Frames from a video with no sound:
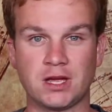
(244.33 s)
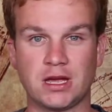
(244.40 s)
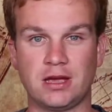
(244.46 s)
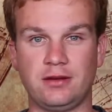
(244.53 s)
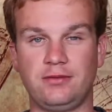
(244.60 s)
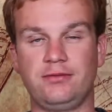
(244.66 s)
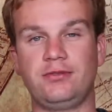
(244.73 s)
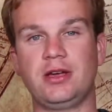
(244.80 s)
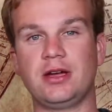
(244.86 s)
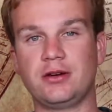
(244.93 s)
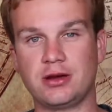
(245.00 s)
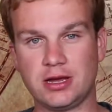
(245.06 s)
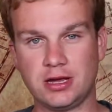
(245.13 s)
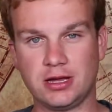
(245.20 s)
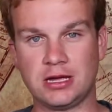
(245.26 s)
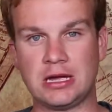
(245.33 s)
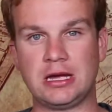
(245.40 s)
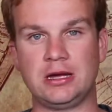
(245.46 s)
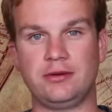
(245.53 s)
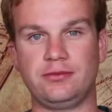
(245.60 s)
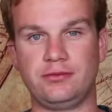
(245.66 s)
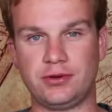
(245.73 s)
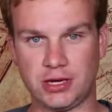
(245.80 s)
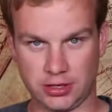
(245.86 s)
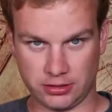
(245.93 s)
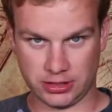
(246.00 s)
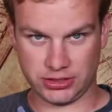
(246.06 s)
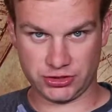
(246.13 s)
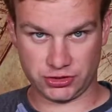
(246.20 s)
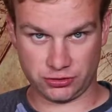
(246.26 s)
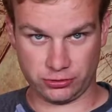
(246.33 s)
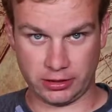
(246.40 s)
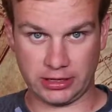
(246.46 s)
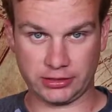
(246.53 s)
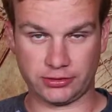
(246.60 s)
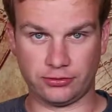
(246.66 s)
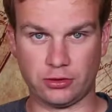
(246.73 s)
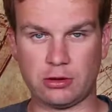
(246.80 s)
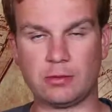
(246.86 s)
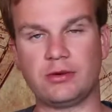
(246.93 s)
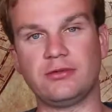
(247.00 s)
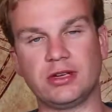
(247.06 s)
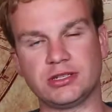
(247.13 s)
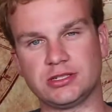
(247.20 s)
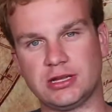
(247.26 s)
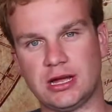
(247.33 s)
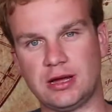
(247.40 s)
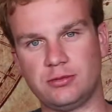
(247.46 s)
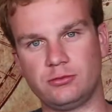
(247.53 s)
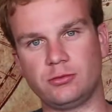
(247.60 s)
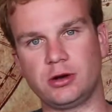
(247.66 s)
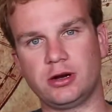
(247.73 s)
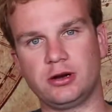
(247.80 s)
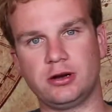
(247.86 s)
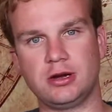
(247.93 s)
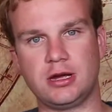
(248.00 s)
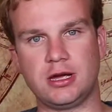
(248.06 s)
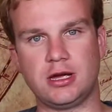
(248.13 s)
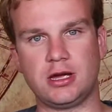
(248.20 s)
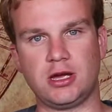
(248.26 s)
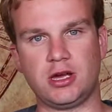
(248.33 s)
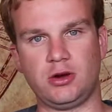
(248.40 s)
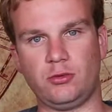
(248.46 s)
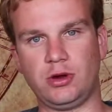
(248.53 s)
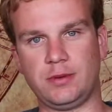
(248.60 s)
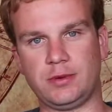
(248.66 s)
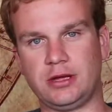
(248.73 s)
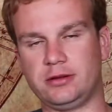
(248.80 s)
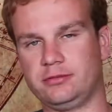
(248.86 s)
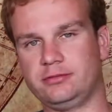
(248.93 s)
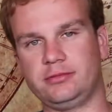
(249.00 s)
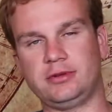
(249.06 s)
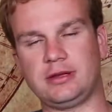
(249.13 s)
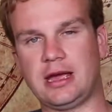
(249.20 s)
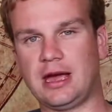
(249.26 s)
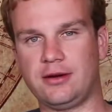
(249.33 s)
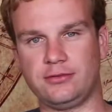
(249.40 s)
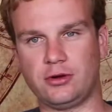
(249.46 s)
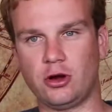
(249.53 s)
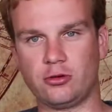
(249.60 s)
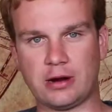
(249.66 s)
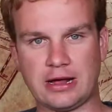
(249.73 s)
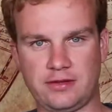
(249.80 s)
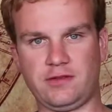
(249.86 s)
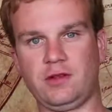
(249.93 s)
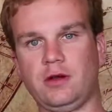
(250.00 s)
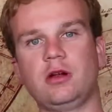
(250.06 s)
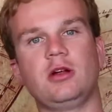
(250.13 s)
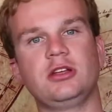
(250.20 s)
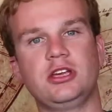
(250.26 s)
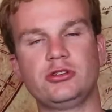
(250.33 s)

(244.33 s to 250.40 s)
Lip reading: a very, very strict form of Islam where women have no rights at all.